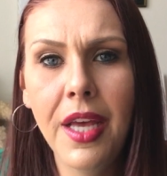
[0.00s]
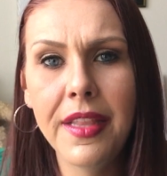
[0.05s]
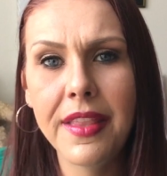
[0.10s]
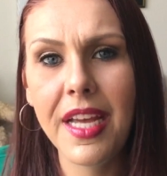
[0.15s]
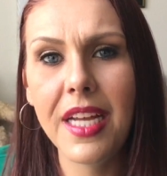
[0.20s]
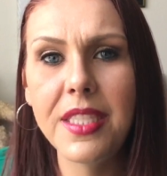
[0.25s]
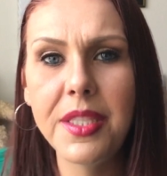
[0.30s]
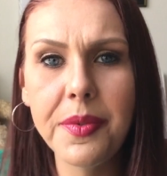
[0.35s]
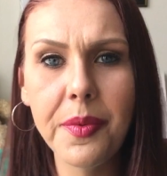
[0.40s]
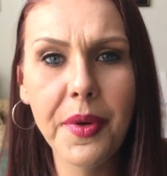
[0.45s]

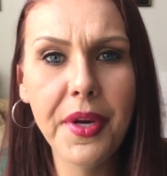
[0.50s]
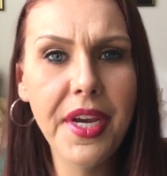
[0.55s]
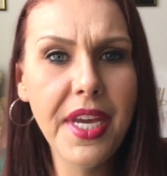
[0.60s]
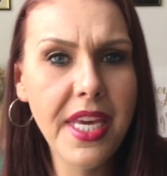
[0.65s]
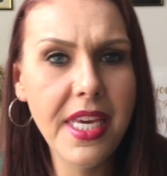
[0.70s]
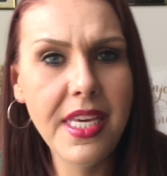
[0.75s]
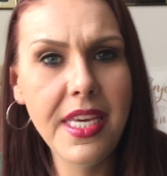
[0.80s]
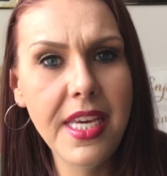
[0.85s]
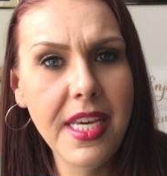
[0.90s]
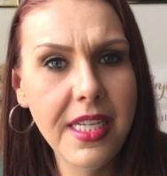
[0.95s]
That's where
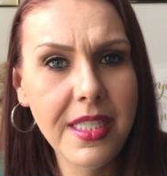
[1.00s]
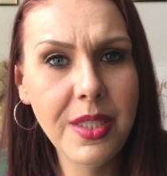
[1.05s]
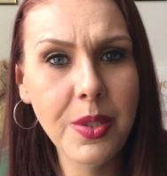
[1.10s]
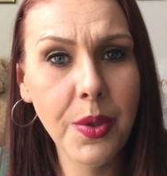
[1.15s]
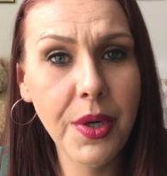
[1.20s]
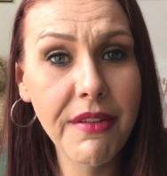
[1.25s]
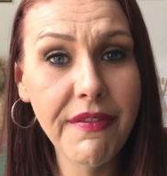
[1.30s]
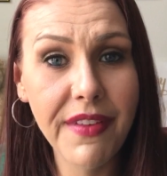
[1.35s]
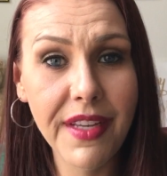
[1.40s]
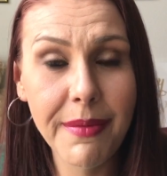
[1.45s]
he
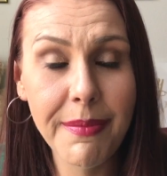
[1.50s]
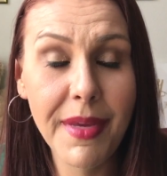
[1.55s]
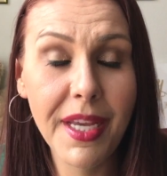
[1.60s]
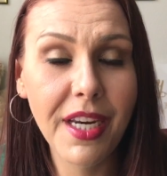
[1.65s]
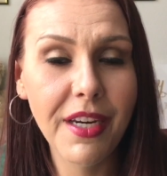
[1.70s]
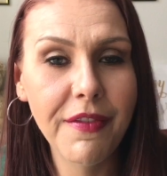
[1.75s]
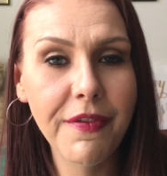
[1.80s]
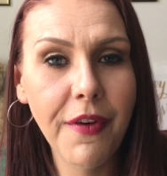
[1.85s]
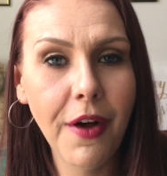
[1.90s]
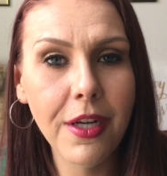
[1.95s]
sort of
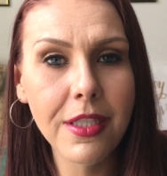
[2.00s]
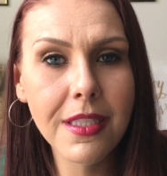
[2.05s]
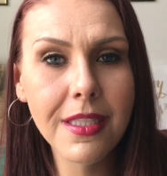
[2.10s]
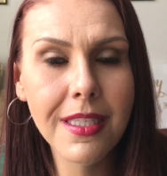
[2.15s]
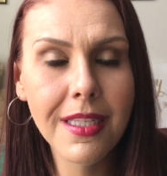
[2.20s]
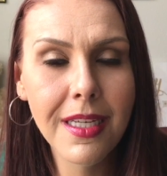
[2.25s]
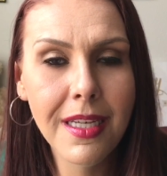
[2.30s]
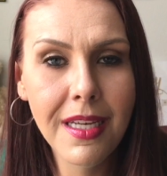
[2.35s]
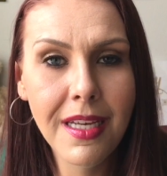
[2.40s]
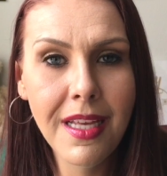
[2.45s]
admitted fault.